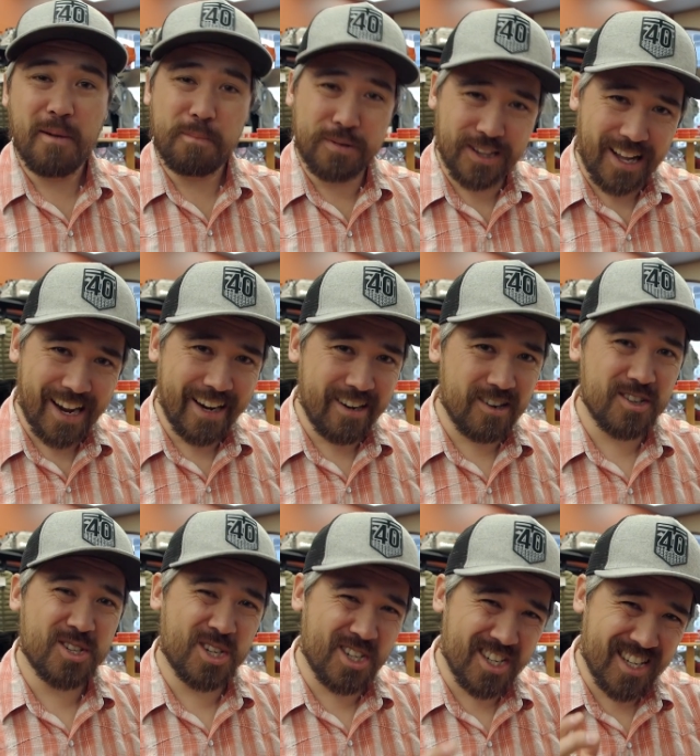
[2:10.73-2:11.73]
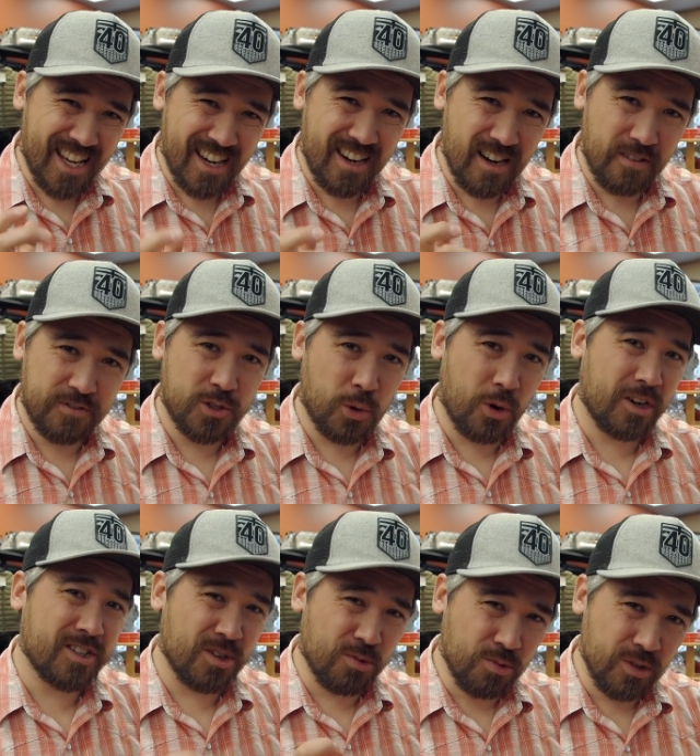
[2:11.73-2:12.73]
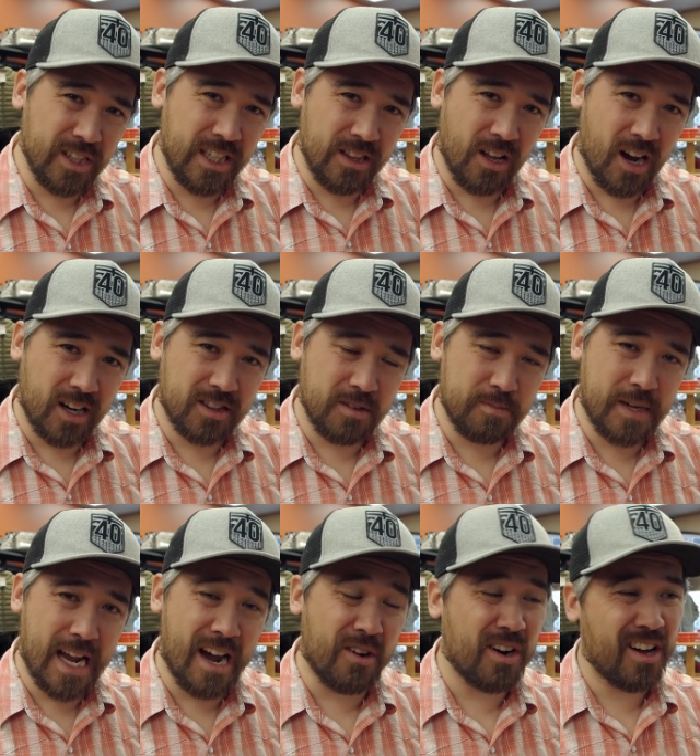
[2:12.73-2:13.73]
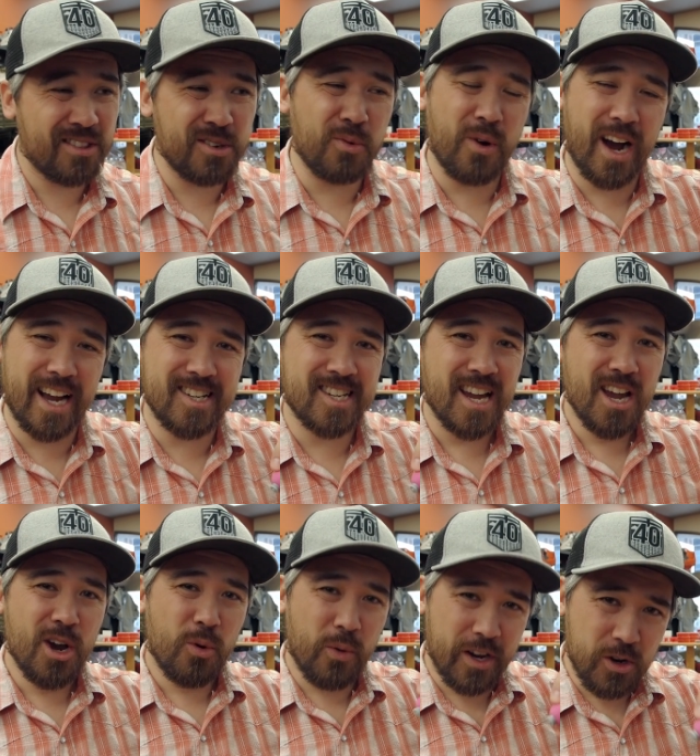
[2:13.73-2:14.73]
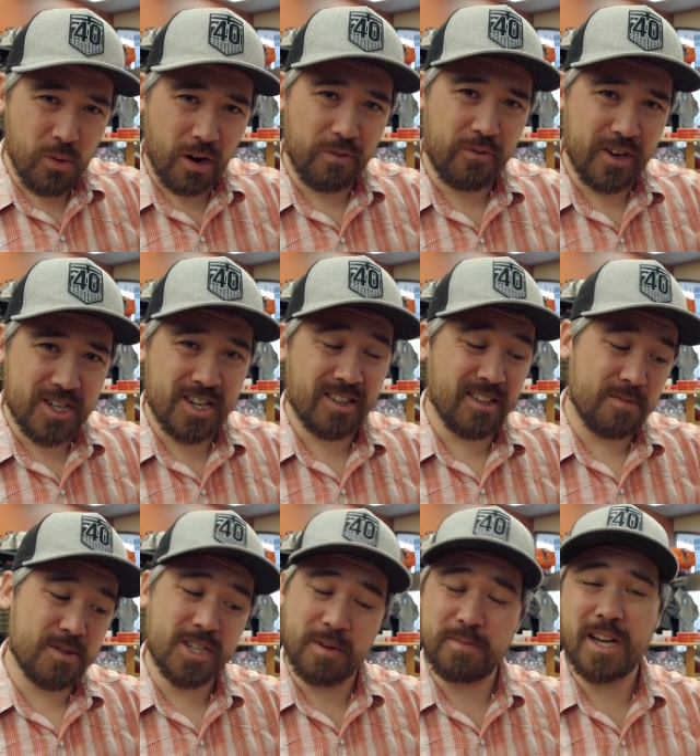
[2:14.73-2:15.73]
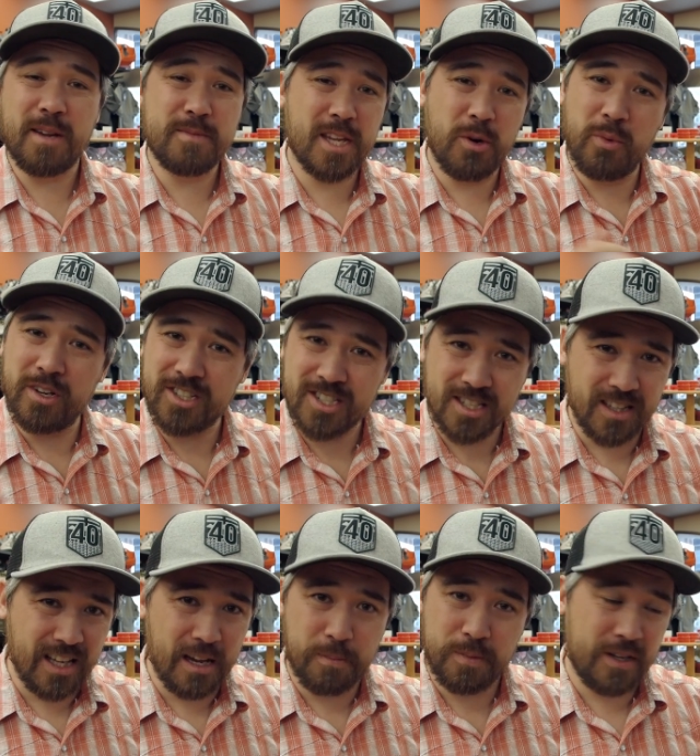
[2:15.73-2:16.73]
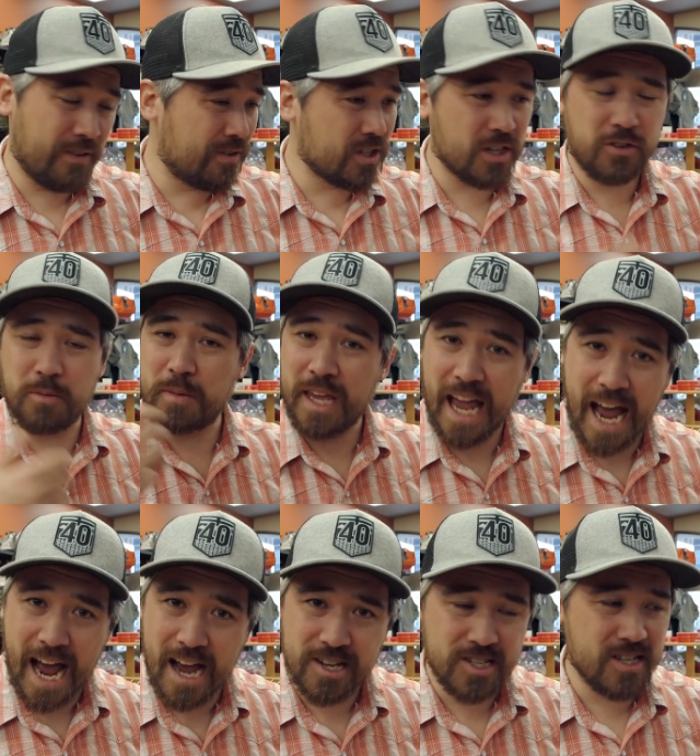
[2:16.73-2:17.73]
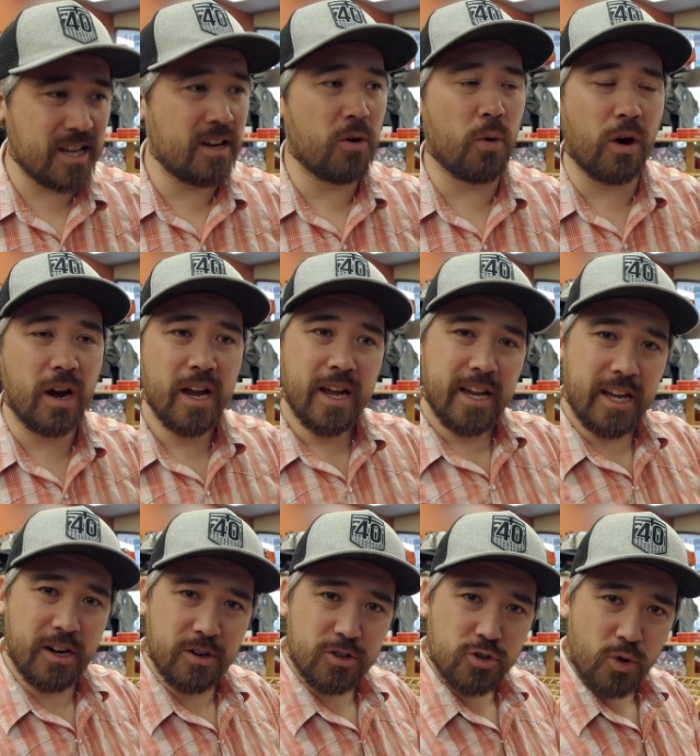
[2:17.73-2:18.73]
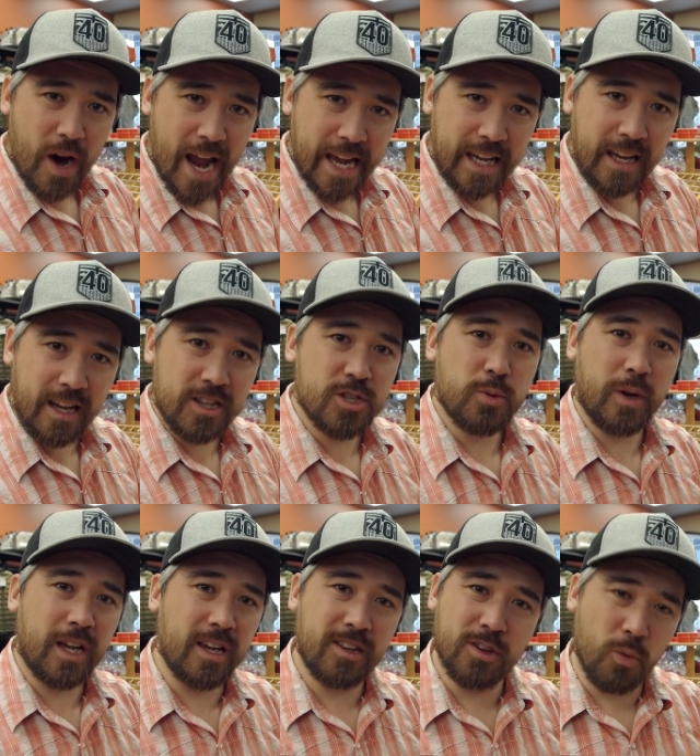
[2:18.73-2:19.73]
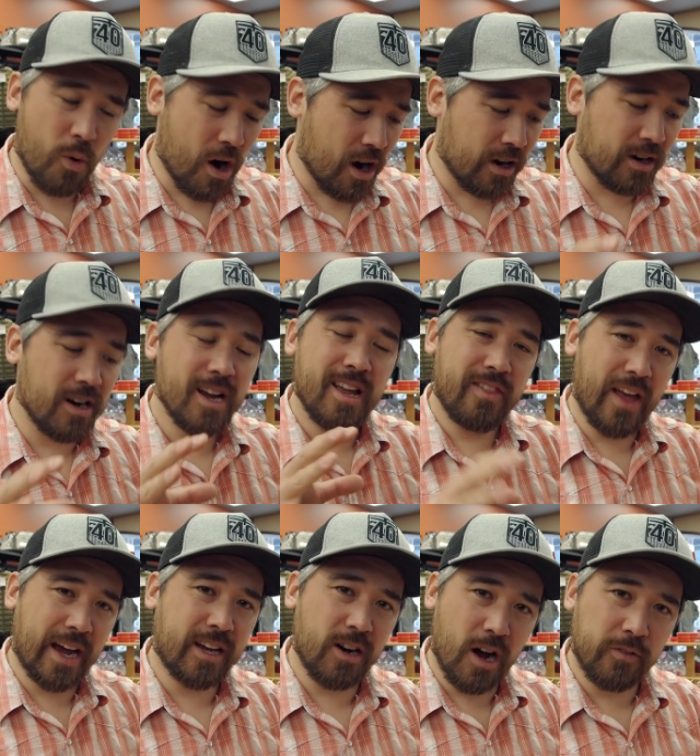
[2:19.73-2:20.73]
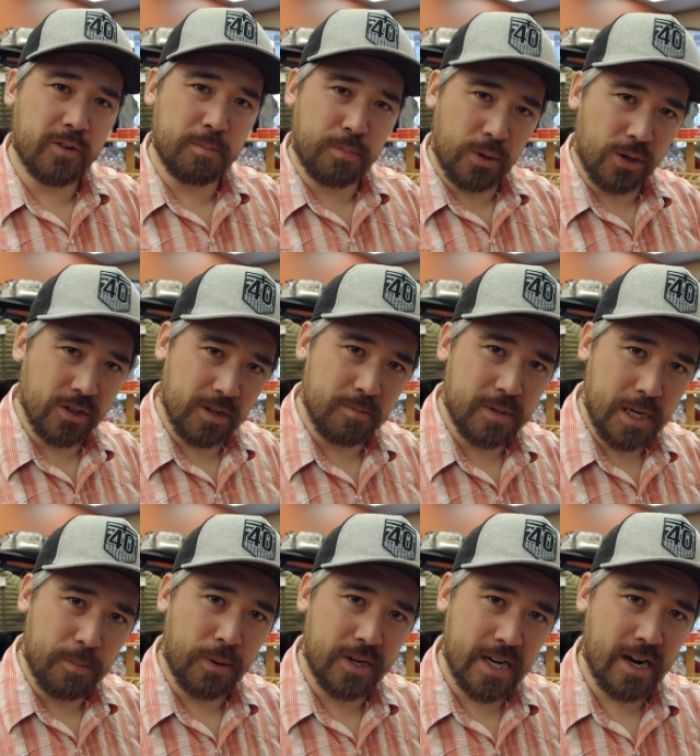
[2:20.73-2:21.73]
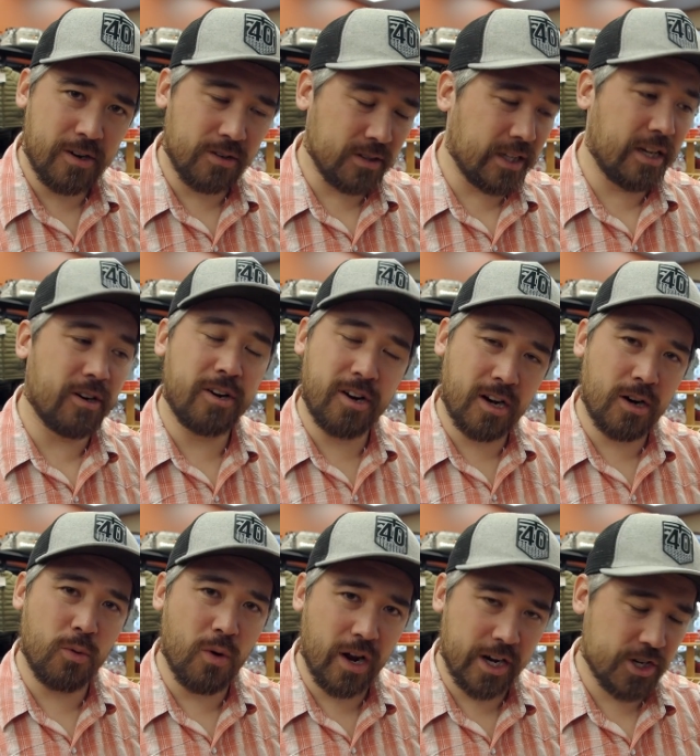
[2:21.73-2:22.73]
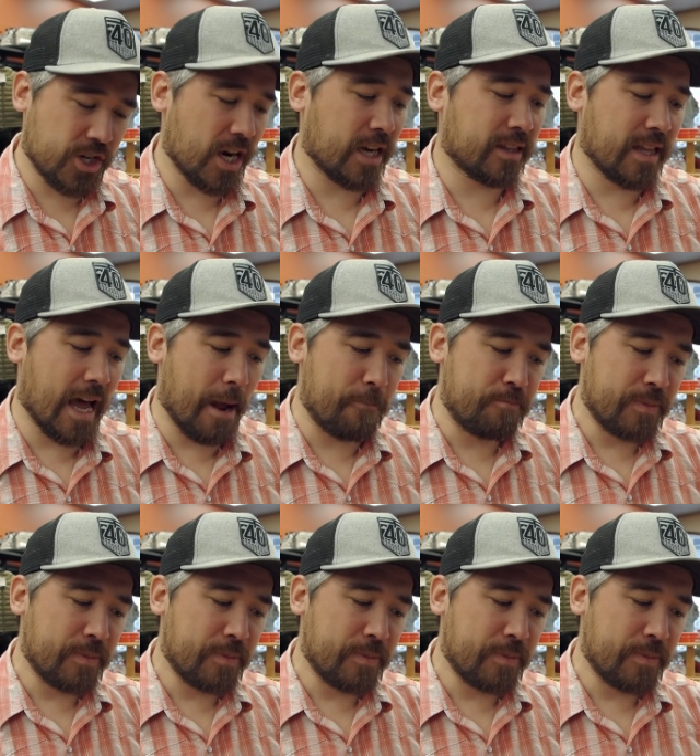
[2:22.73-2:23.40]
pliers to just get enough torque to really lock them down. Otherwise, when you are fishing them, sometimes they will slip, even just from casting or dragging and swinging in the water. That can often pull them deeper down your leader. You're going to want to check that.